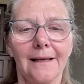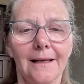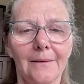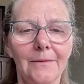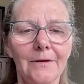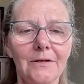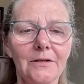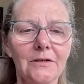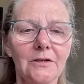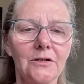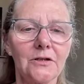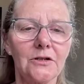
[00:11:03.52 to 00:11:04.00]
Let
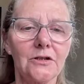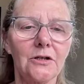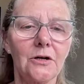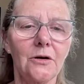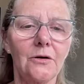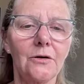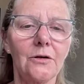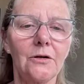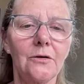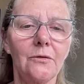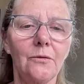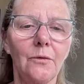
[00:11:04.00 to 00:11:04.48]
me just
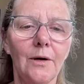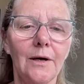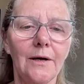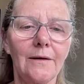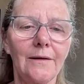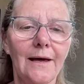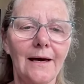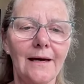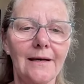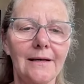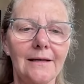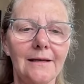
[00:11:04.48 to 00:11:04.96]
show you where
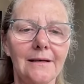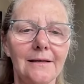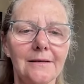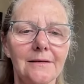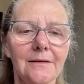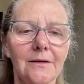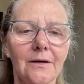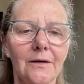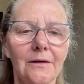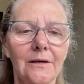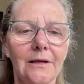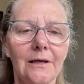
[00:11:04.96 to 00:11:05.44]
that
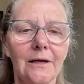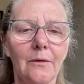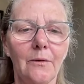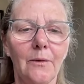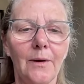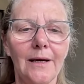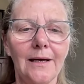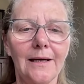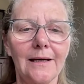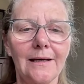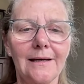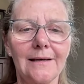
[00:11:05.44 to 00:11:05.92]
is on the
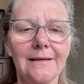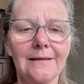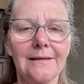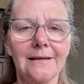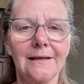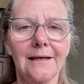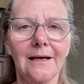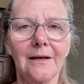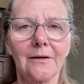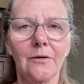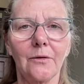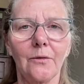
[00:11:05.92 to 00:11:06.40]
Awakening
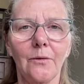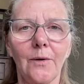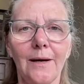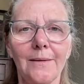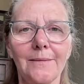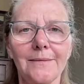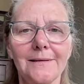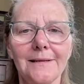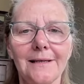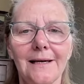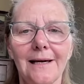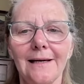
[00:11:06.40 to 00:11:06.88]
Together
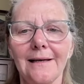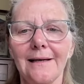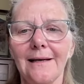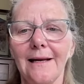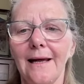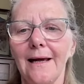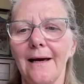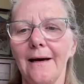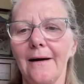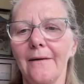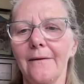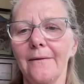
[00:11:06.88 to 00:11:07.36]
website
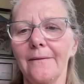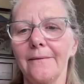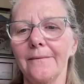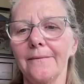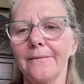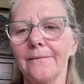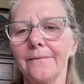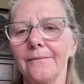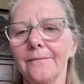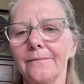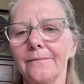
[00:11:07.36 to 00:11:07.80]
now.